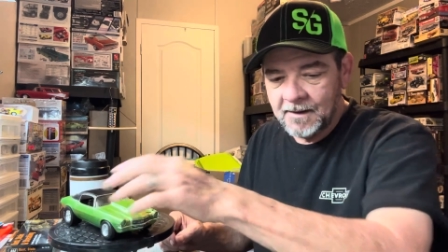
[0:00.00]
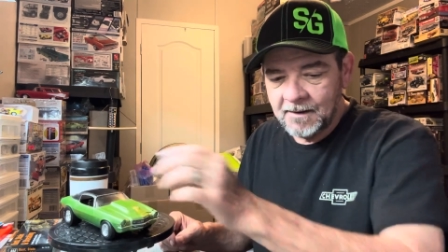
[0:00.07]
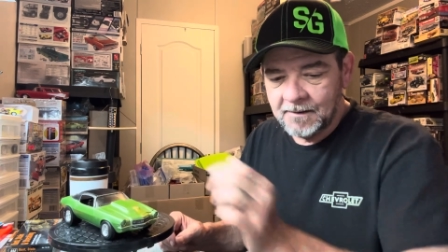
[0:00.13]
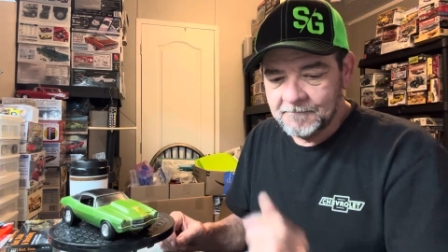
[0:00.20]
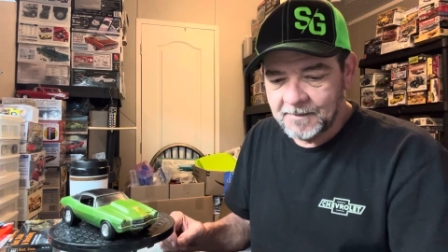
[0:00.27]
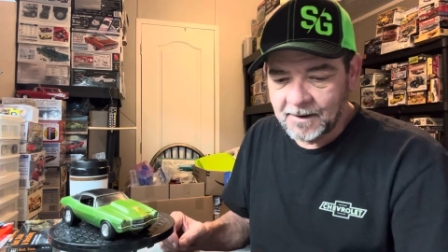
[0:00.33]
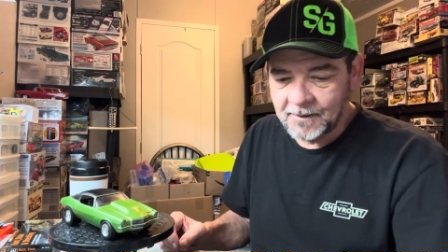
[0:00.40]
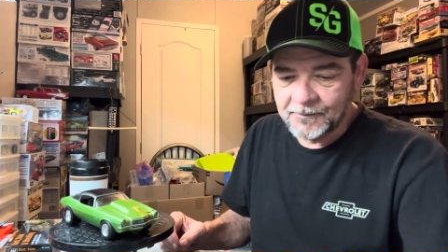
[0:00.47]

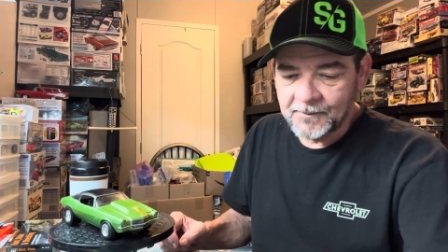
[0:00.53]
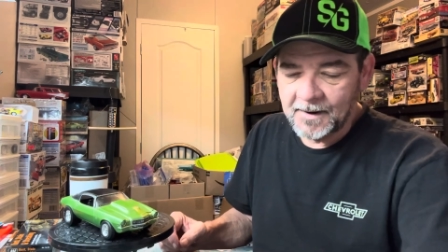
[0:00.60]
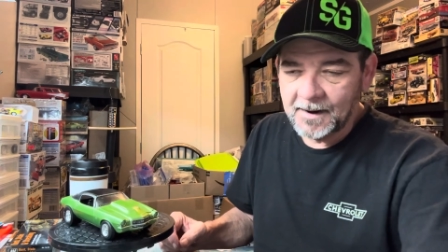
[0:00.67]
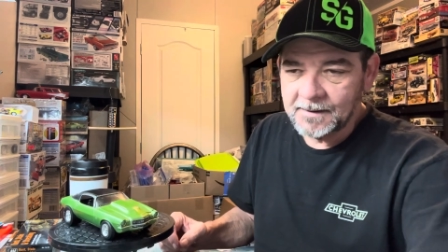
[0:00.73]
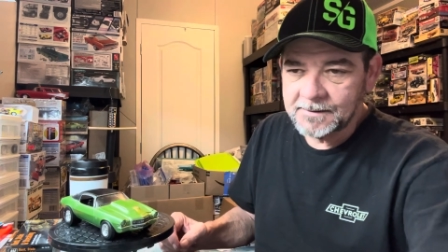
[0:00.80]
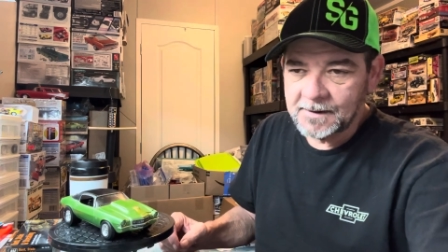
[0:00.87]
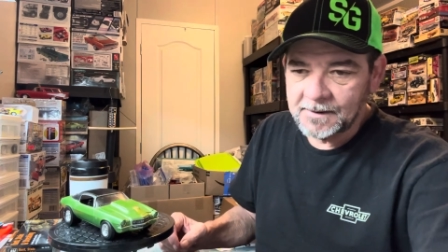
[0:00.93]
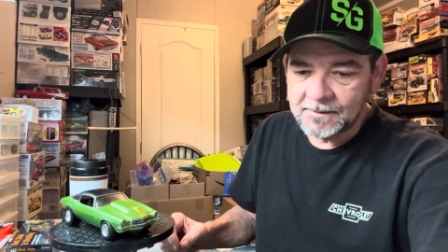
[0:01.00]
Matter of
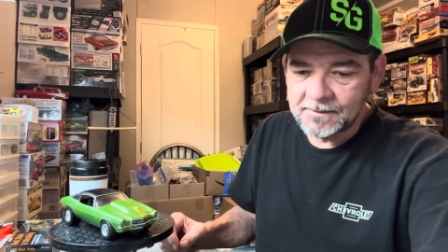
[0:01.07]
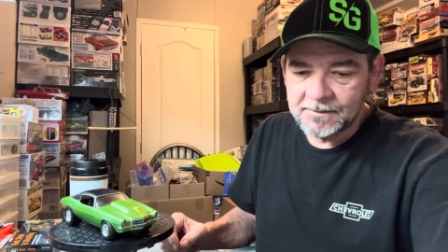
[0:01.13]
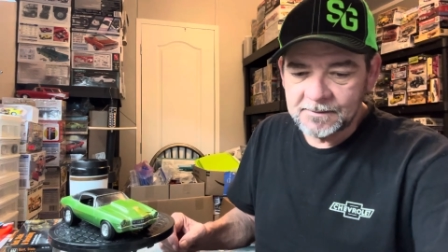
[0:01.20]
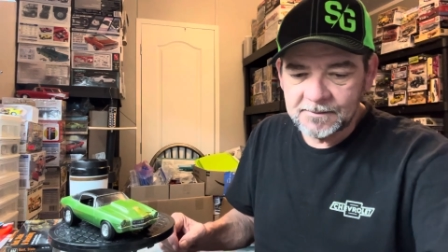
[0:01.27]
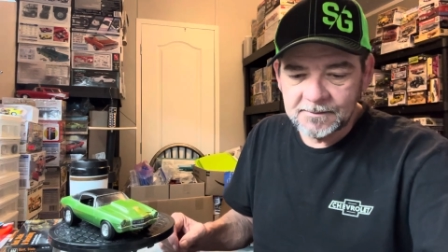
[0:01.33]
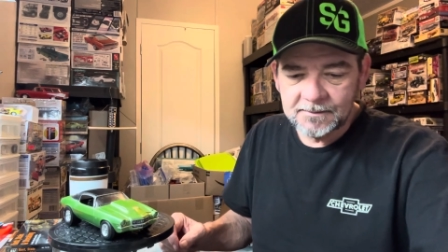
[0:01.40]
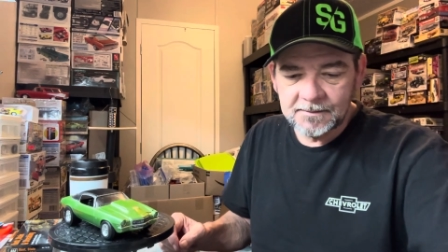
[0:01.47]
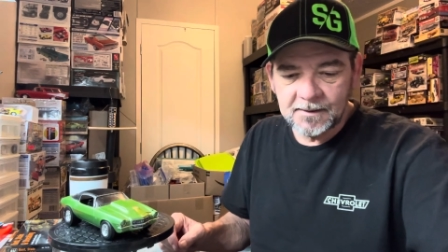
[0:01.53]
fact, I'll
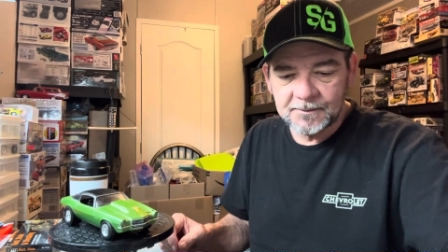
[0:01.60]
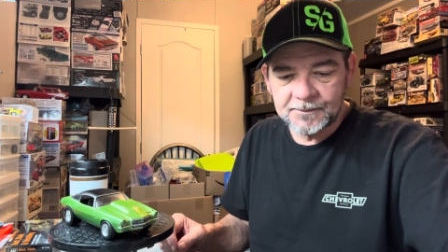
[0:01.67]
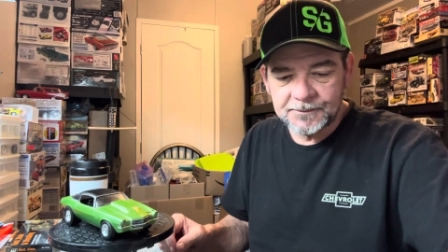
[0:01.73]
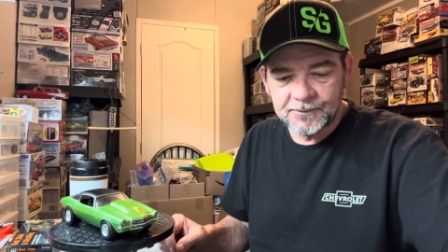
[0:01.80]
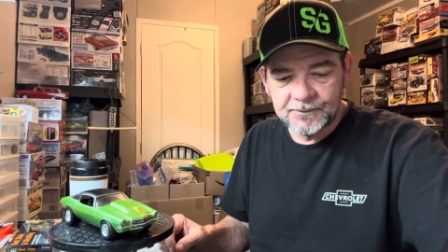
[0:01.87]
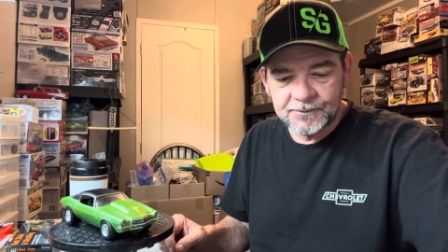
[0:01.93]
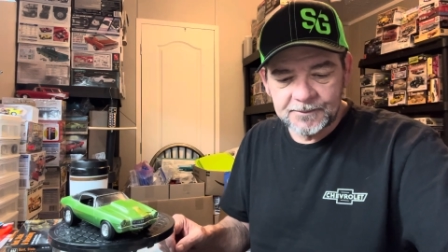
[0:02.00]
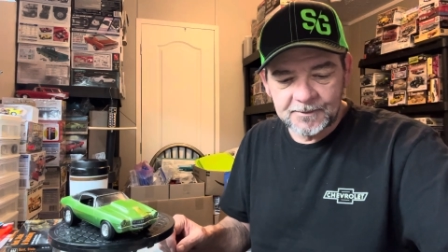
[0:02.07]
show
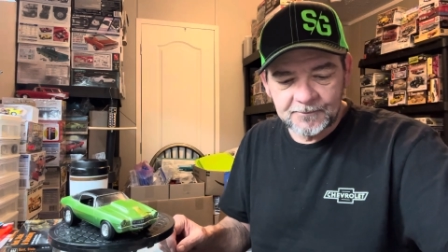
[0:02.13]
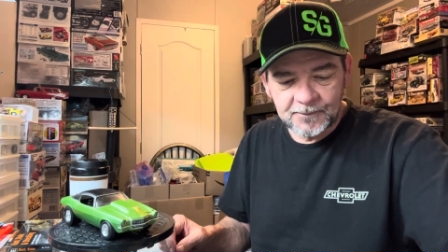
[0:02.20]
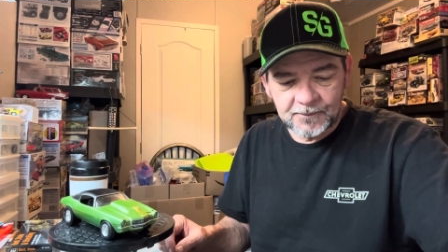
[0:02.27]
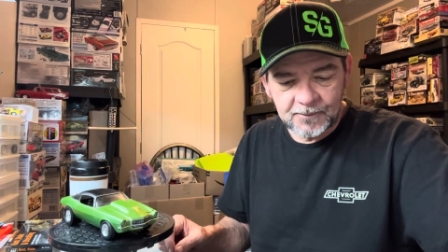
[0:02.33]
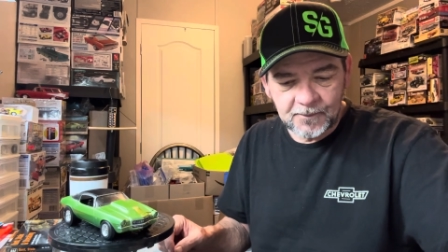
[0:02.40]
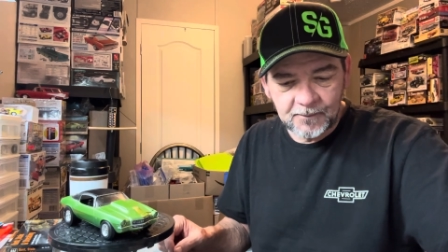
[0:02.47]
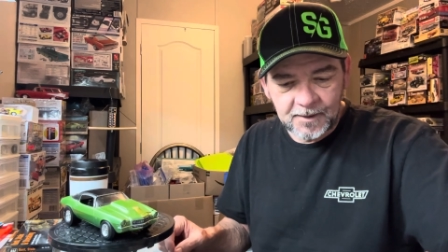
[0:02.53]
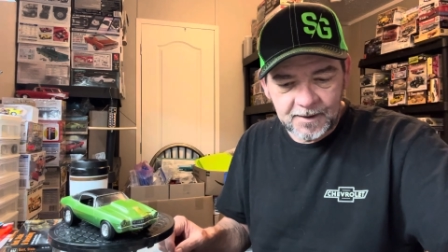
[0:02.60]
you something real
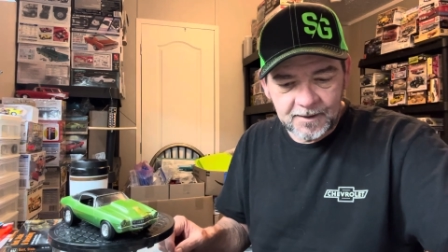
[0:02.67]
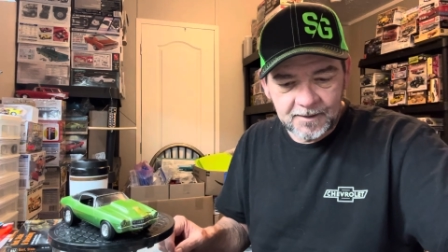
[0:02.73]
quick.